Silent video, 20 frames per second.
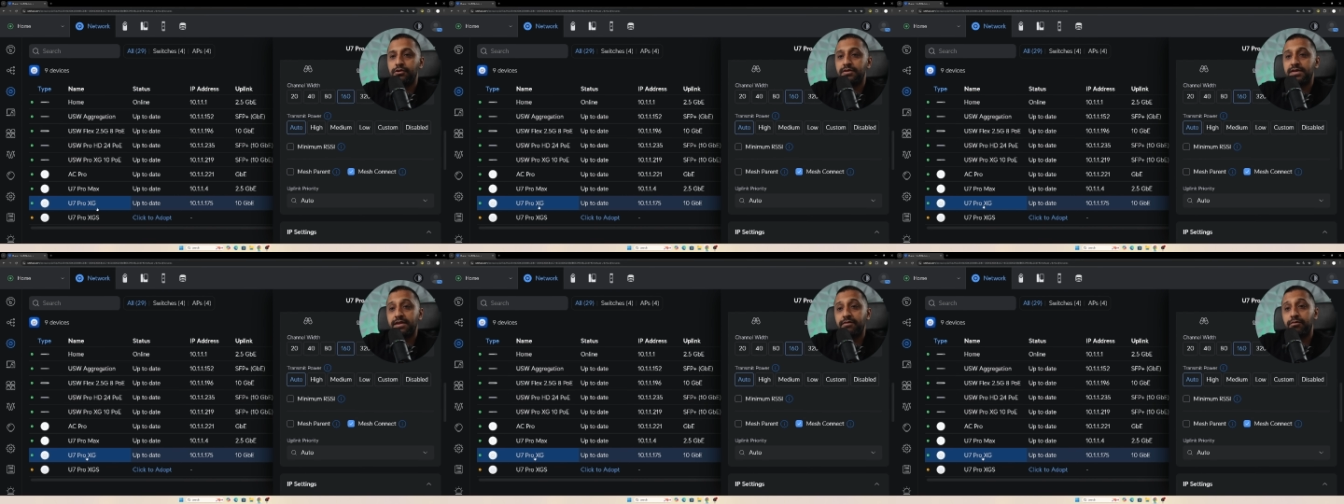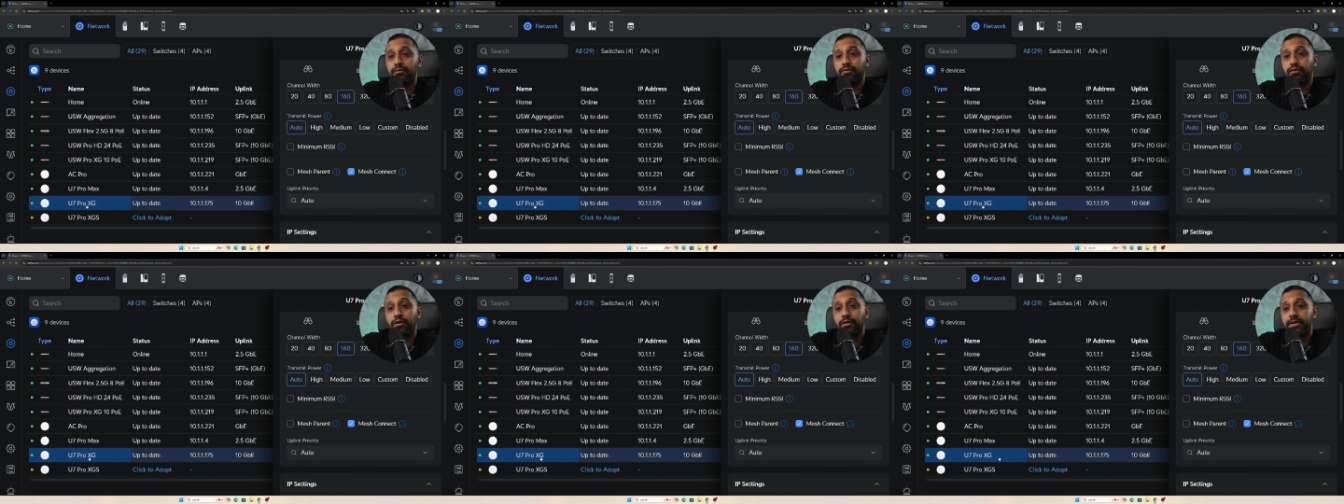
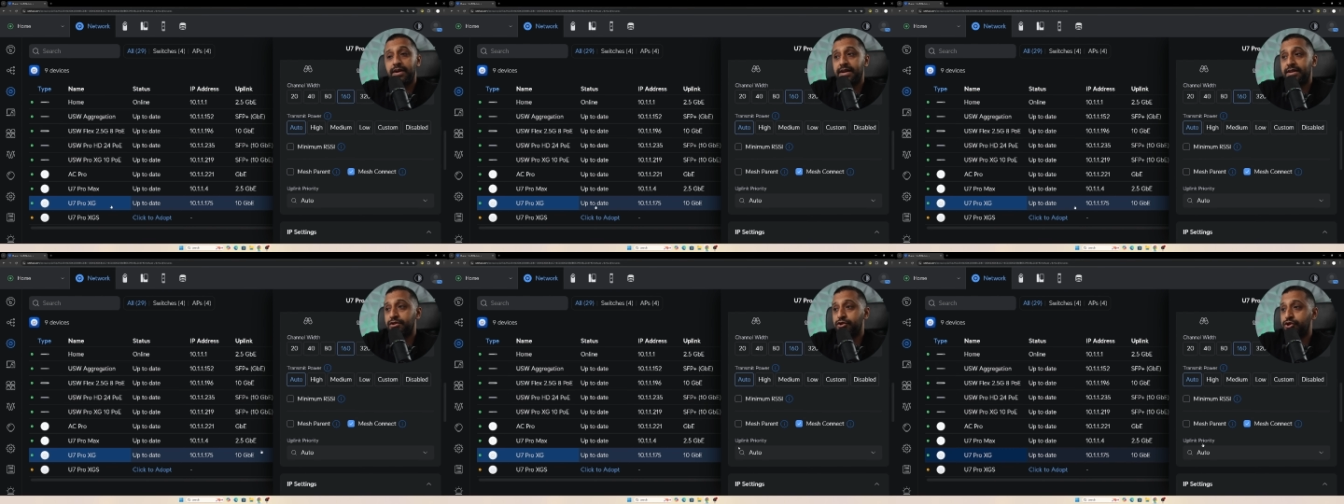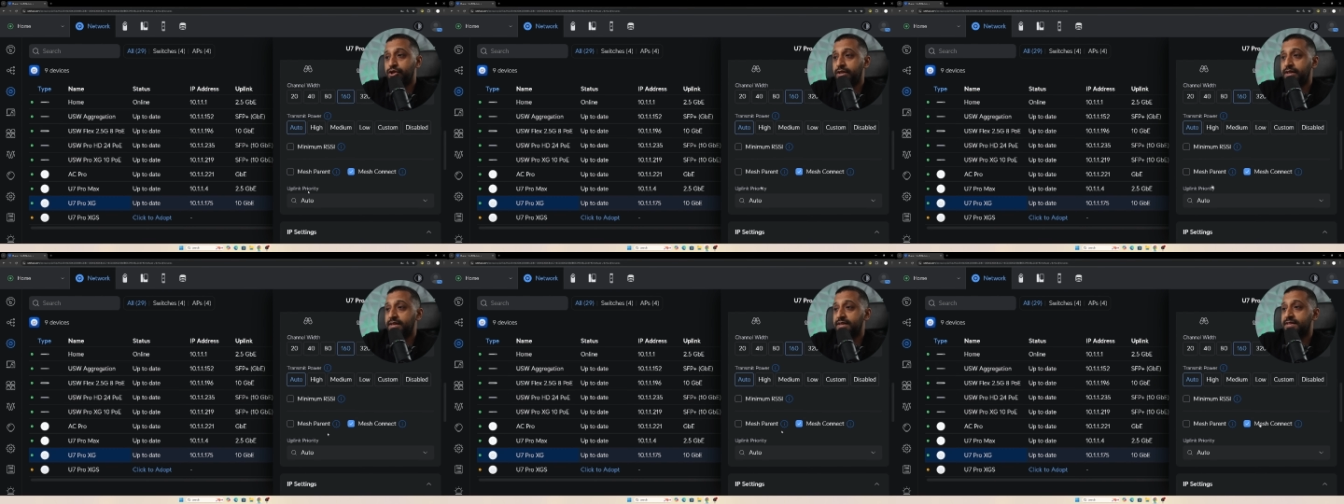U7 Pro
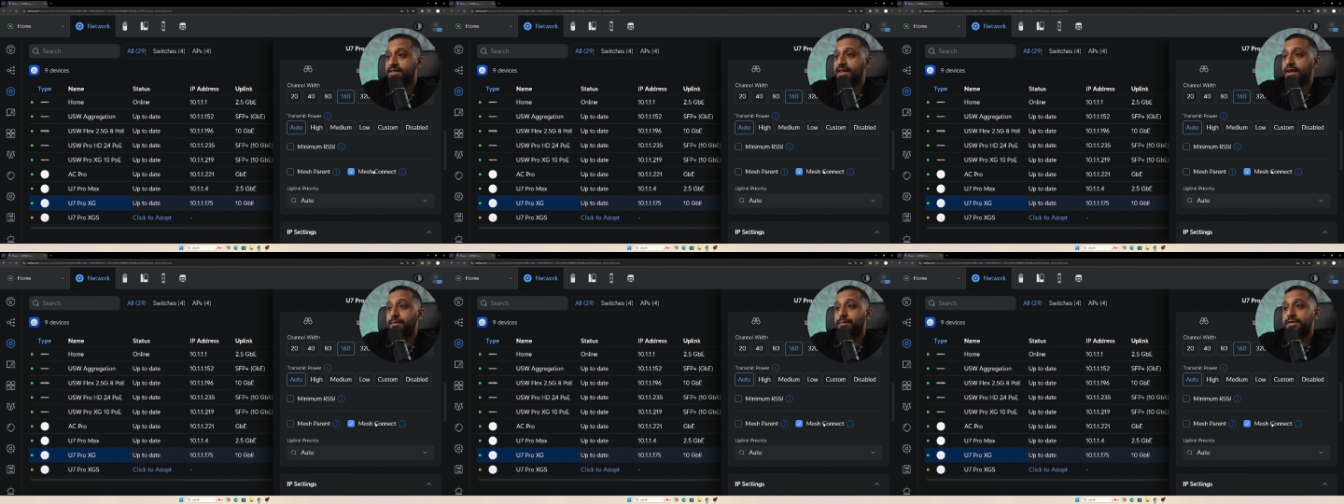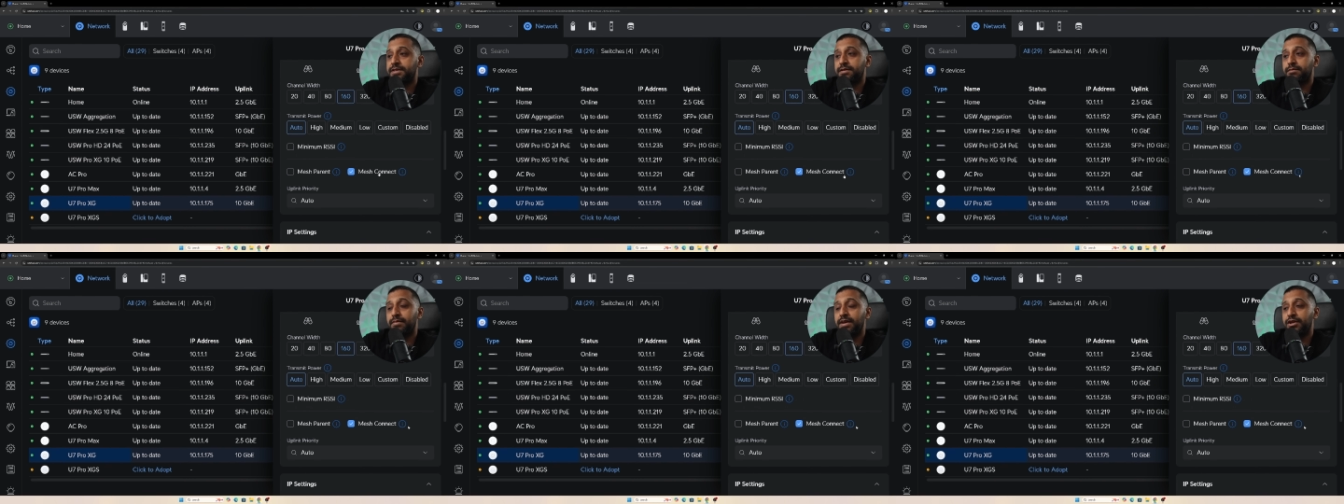XG is set up
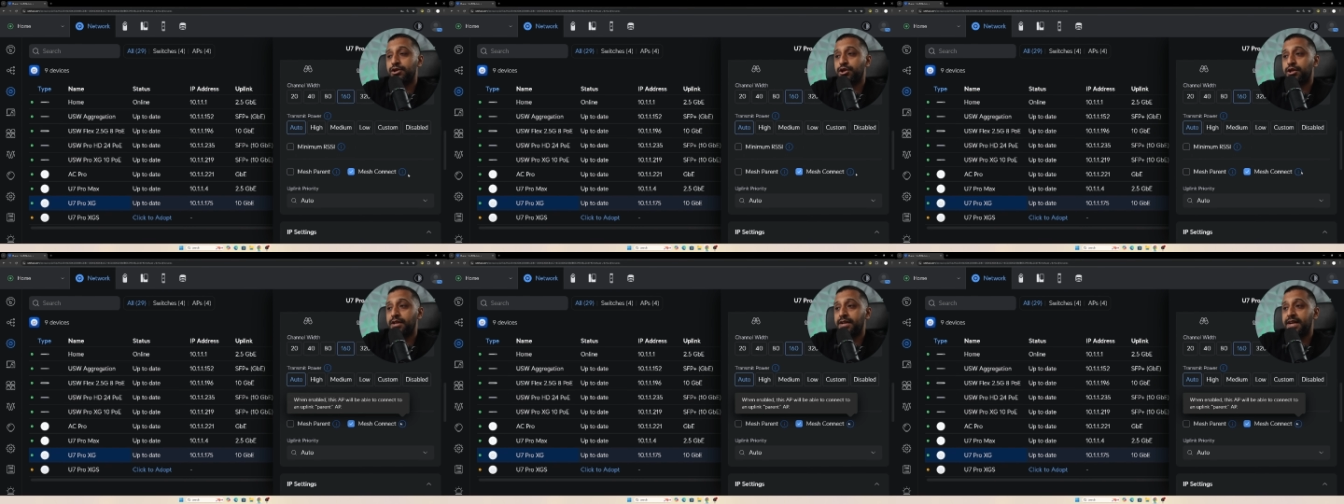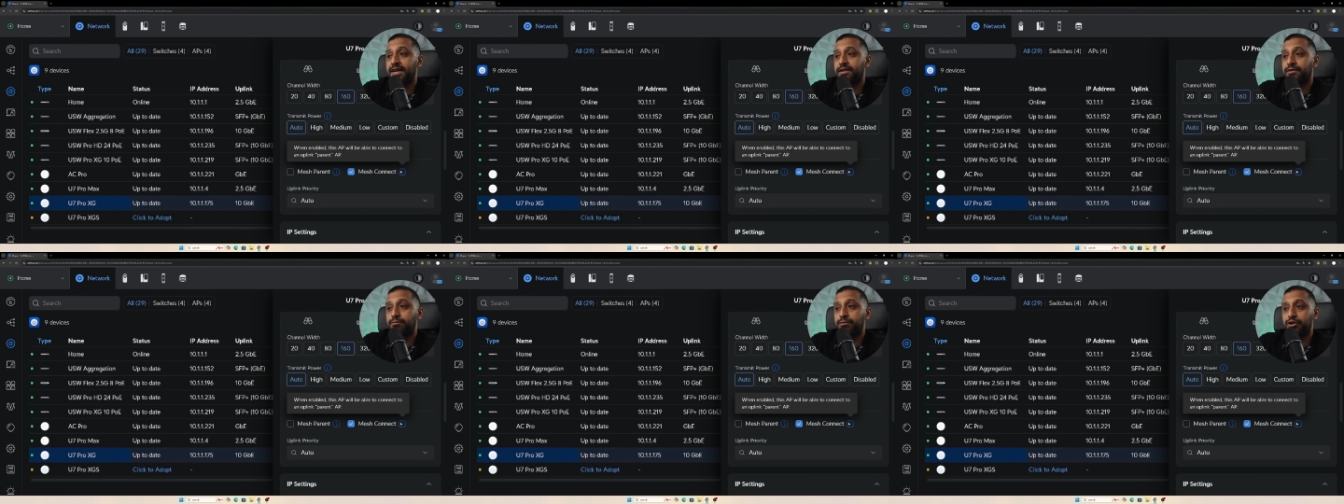as a mesh
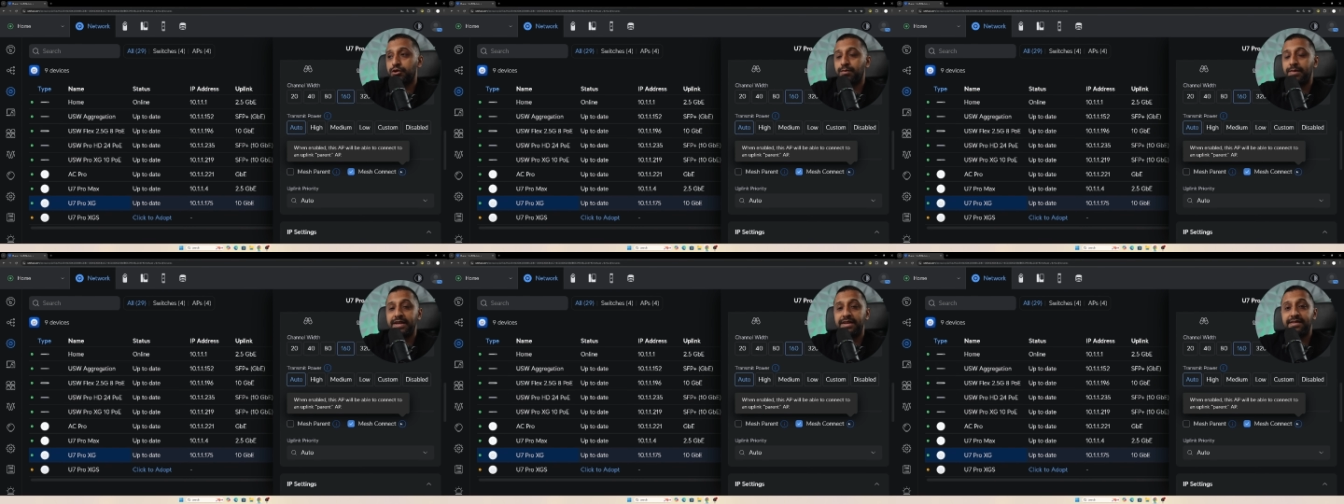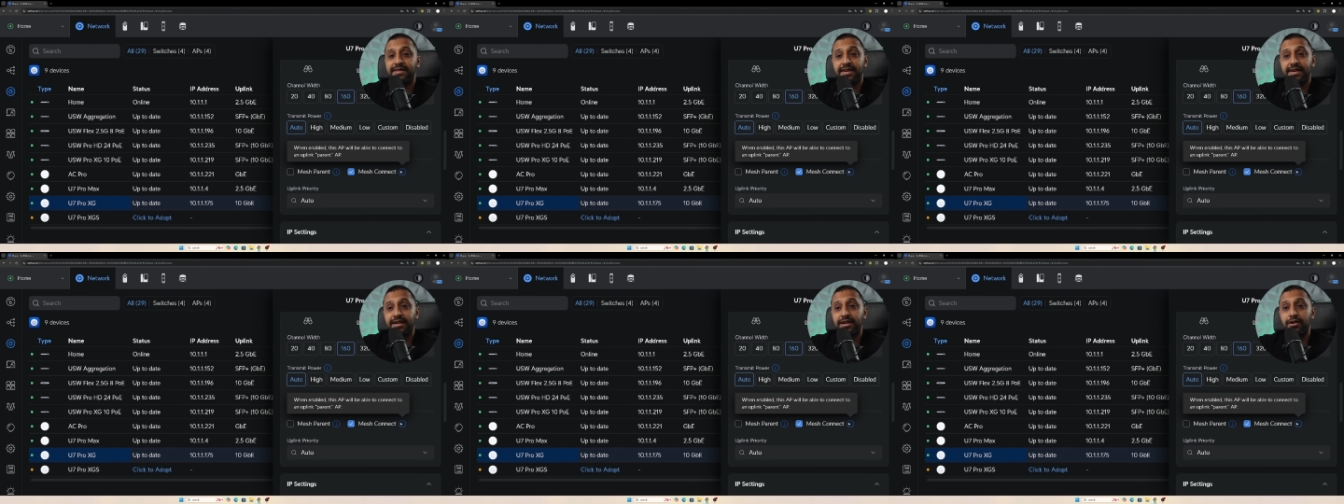connect, which
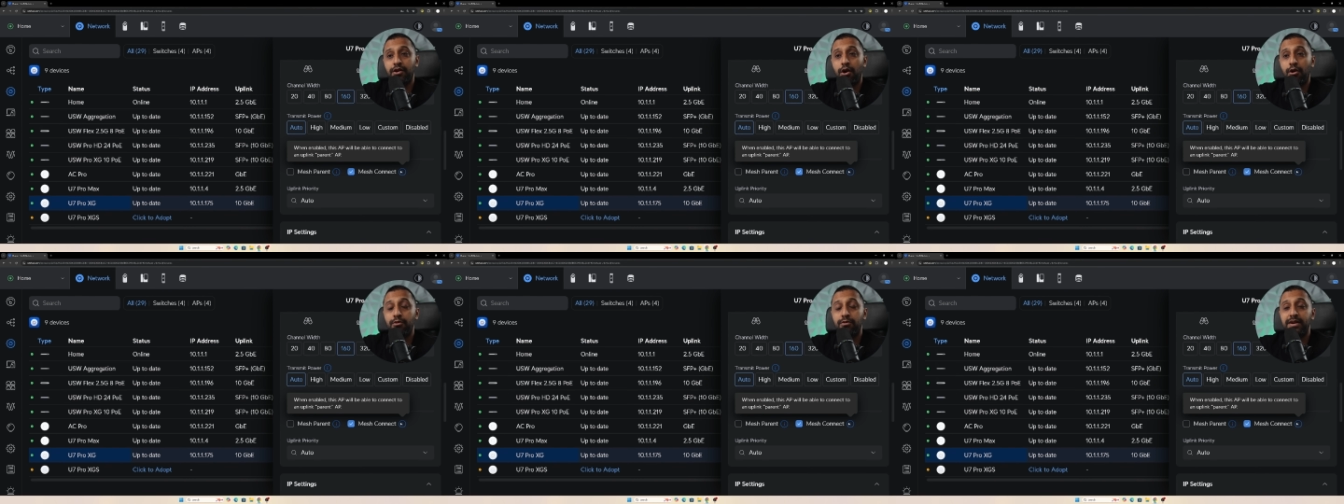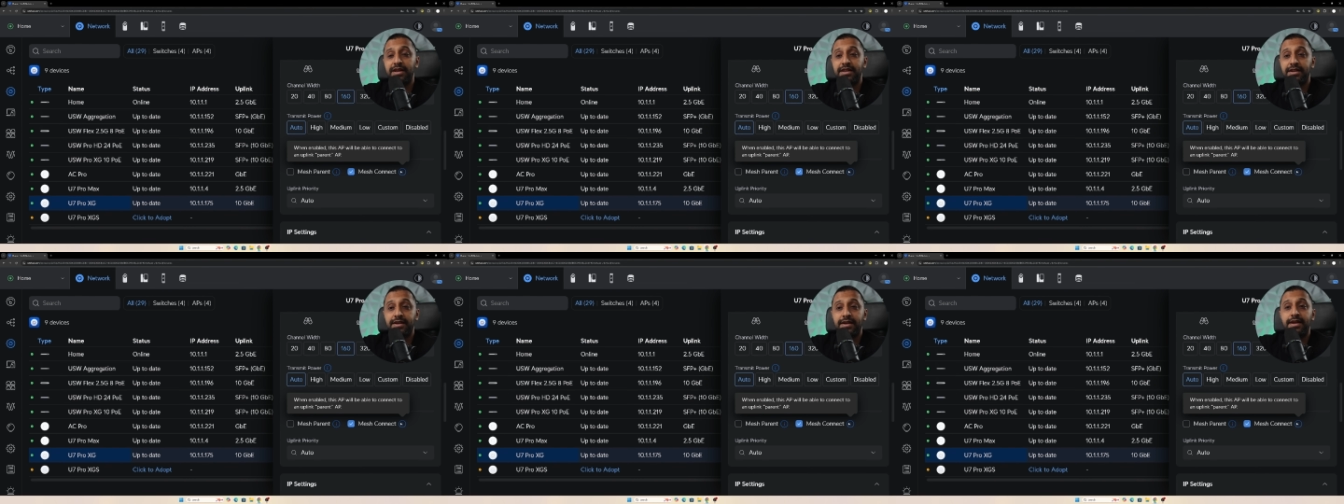means it can
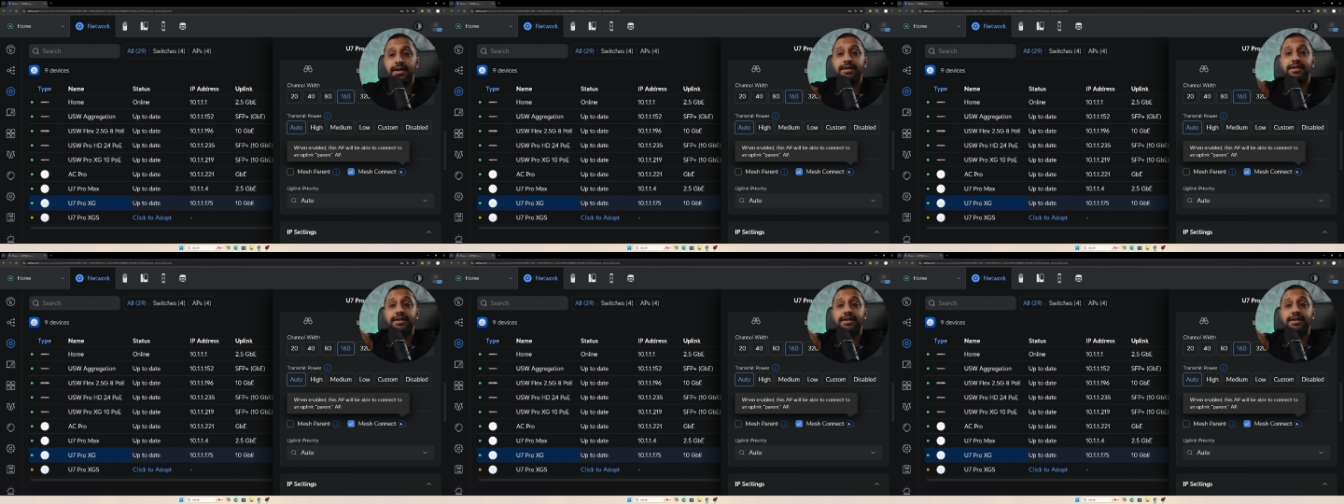only